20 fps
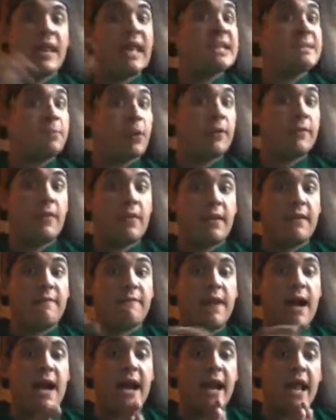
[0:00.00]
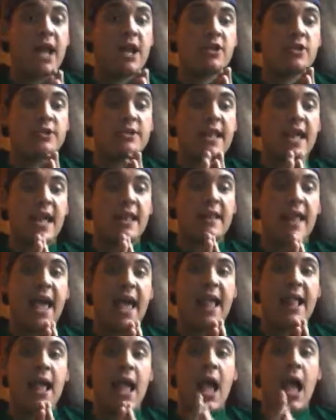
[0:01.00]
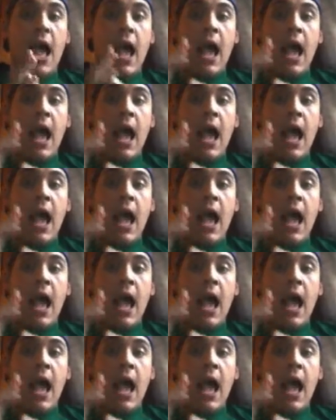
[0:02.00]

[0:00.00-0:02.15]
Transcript: and that's perfectly fine. I understand that.